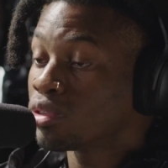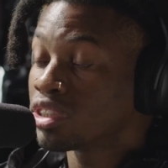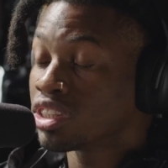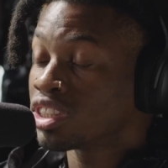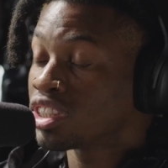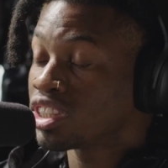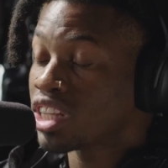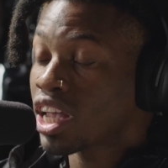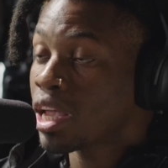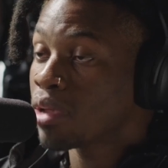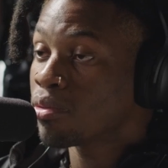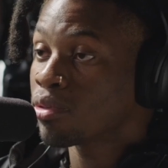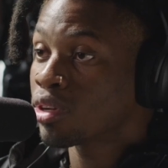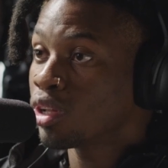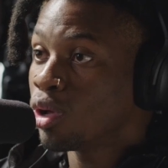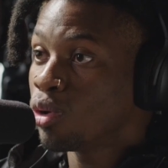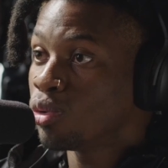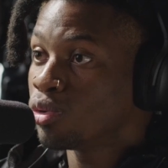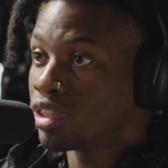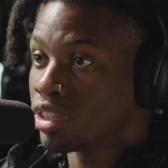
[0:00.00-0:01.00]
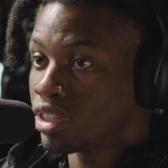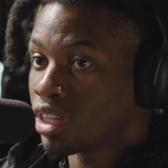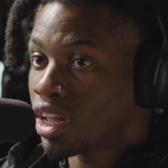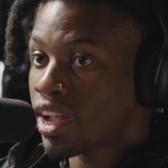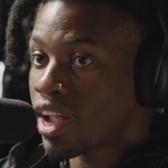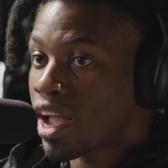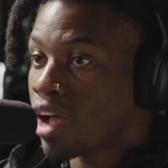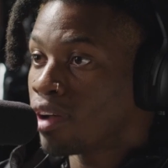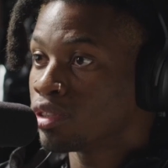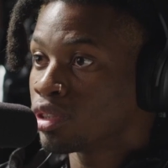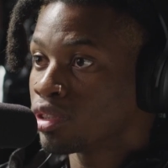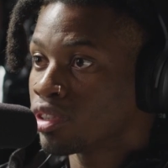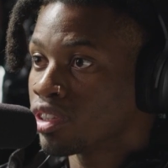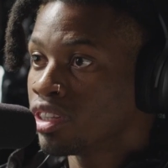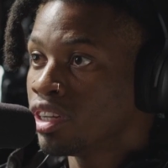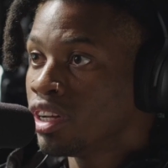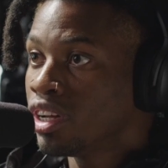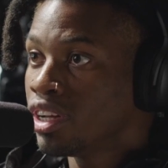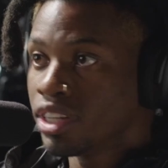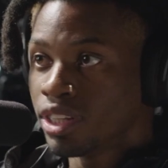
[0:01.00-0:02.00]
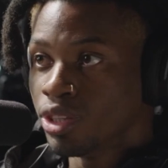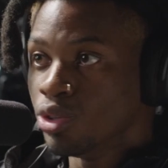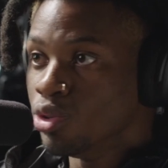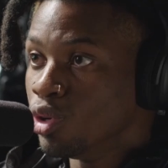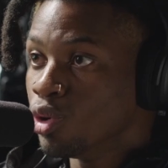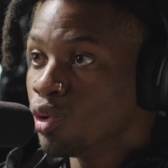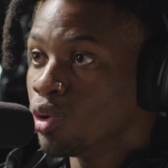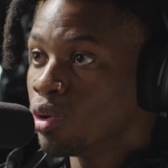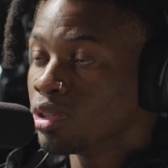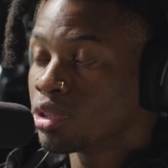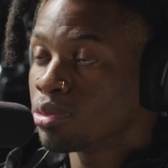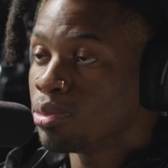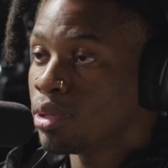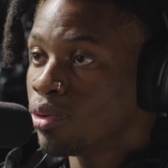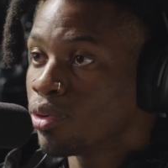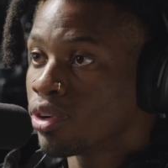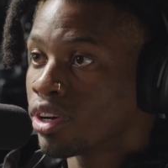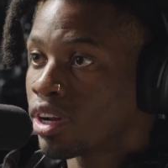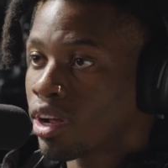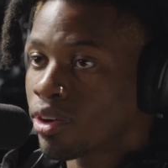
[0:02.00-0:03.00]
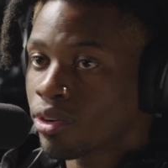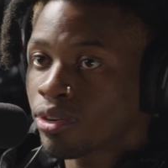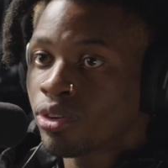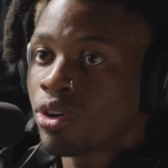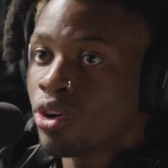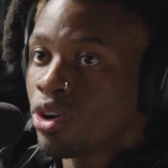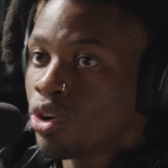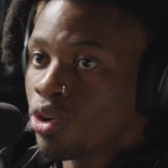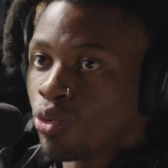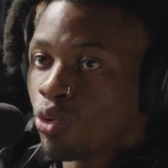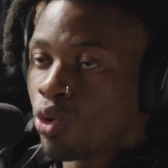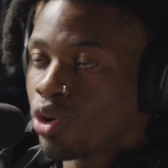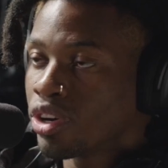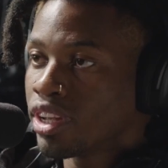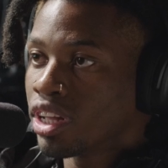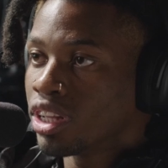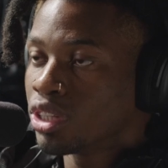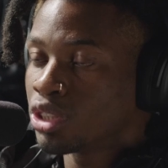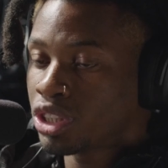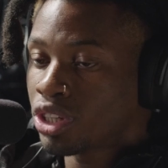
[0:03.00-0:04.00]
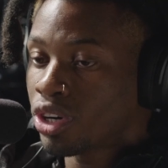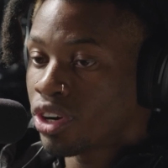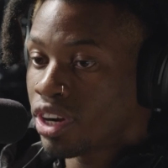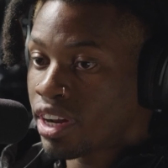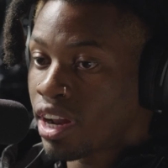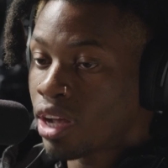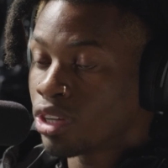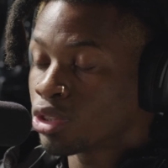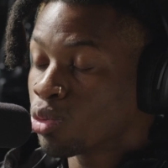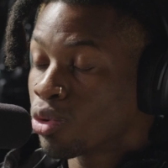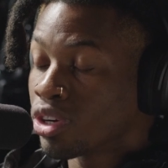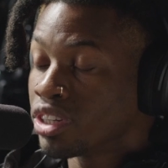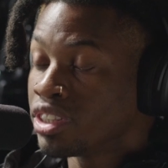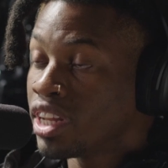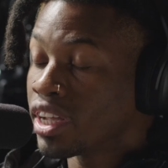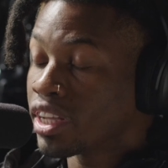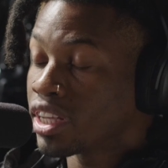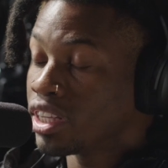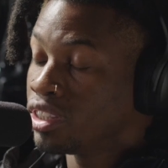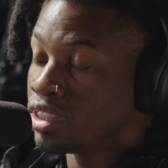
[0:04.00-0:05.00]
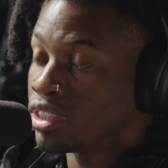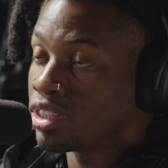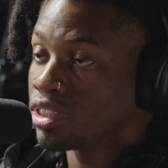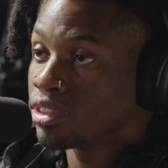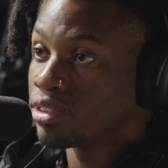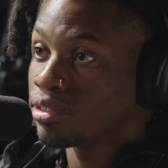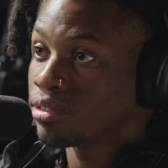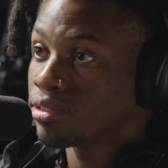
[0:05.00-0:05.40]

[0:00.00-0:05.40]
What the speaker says: was the same clothing. Like I was in, you knew it was me when I wore a yellow shirt and I was wearing Dickies.